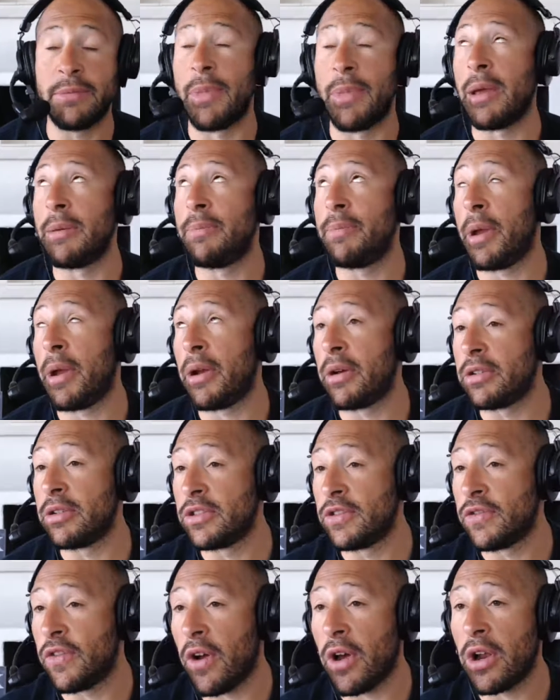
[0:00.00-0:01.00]
My parents
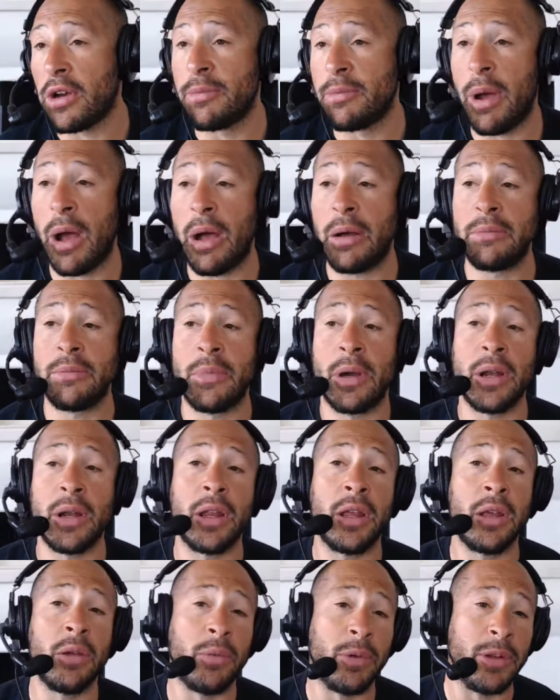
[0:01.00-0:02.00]
fought about
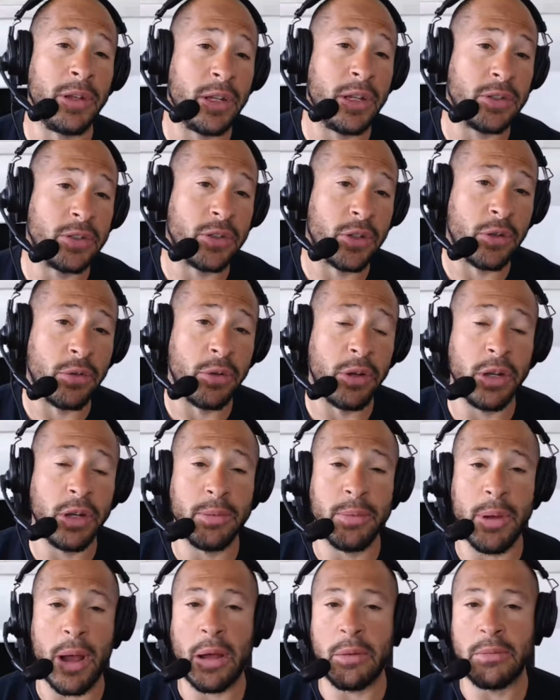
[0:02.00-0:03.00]
money. We disagreed
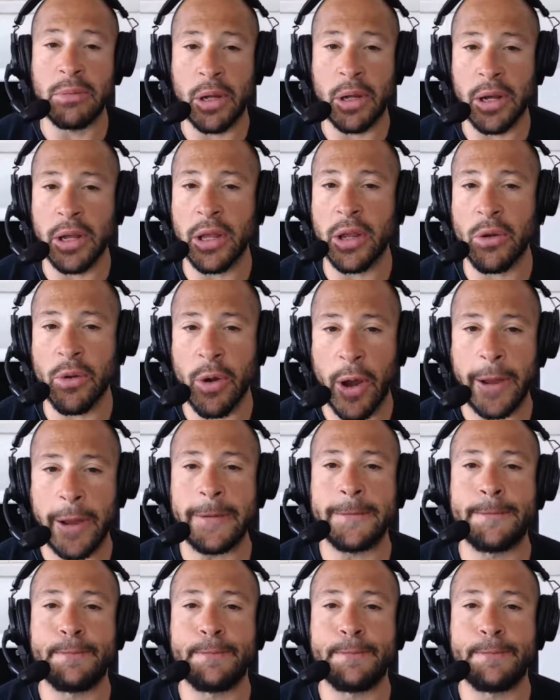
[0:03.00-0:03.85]
about money. Great.